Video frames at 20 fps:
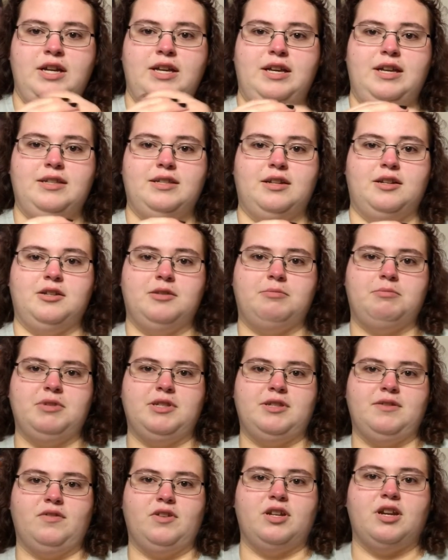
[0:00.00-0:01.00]
Is it a
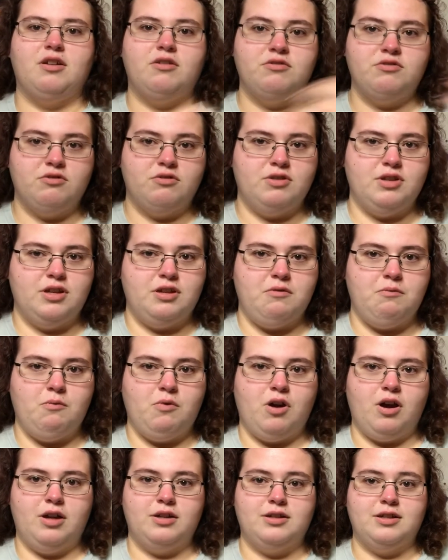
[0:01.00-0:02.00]
specific character that you
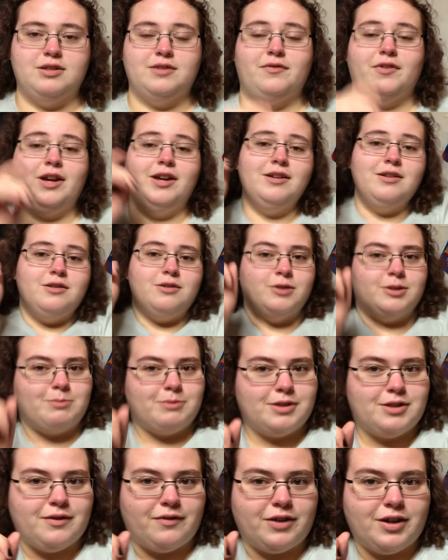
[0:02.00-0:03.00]
want? Because if I had to do
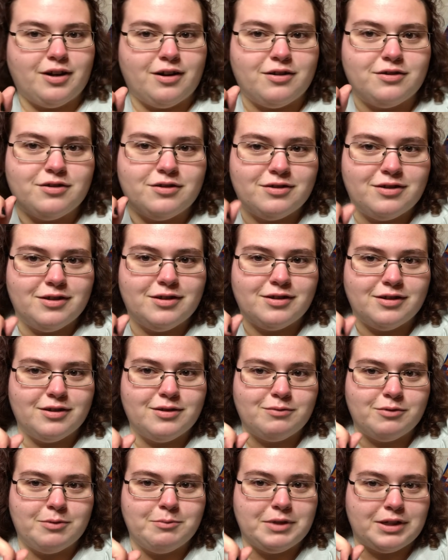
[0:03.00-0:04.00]
specific characters, this
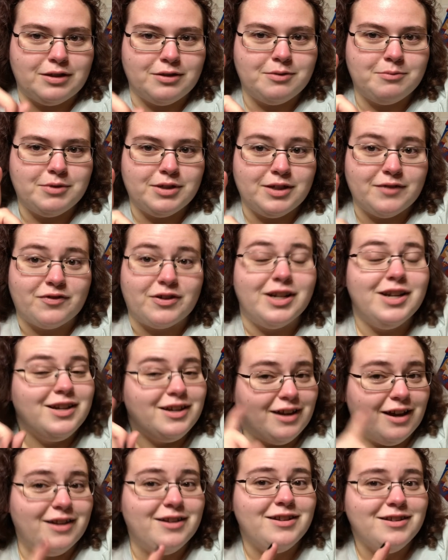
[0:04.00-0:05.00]
list would have been a little bit different.
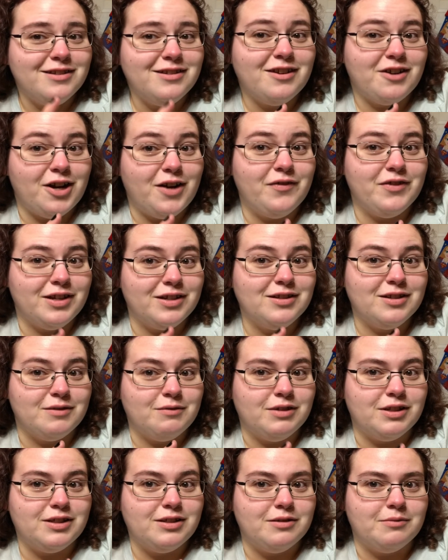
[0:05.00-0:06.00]
Anissa obviously
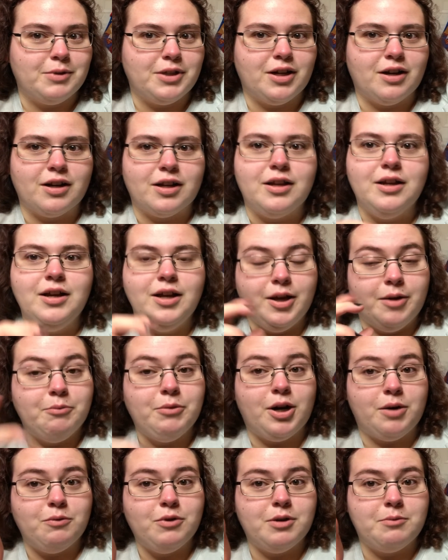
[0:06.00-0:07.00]
would still been on it,
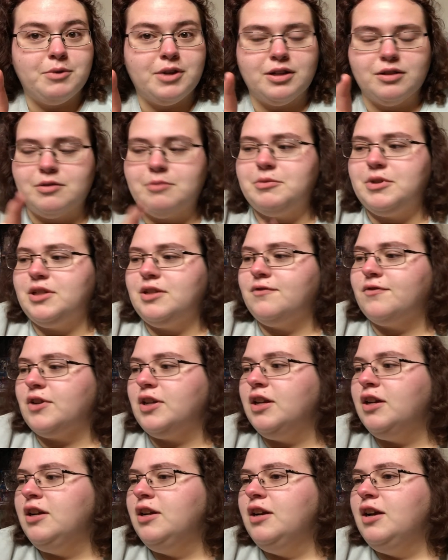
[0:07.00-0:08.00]
but it would have been a little bit
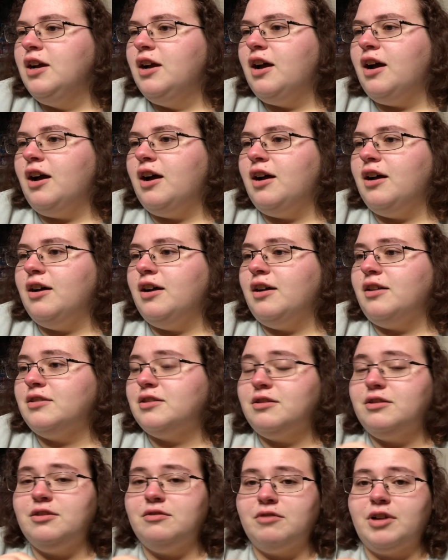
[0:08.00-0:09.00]
different. I'll
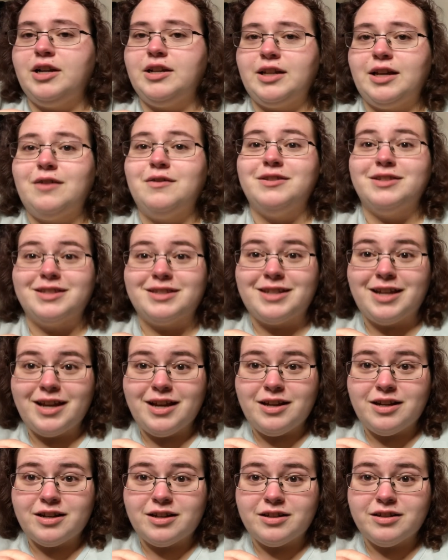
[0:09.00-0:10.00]
tell you right now,
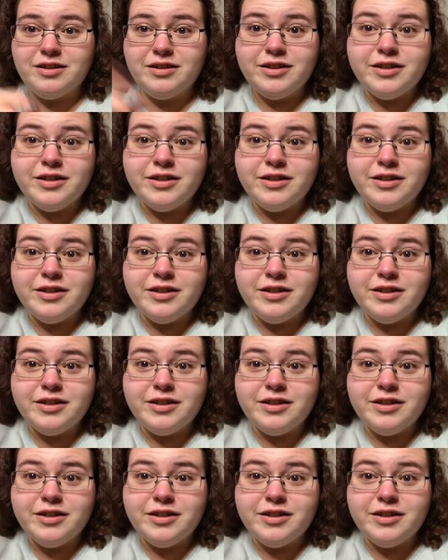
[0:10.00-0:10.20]
Zatanna...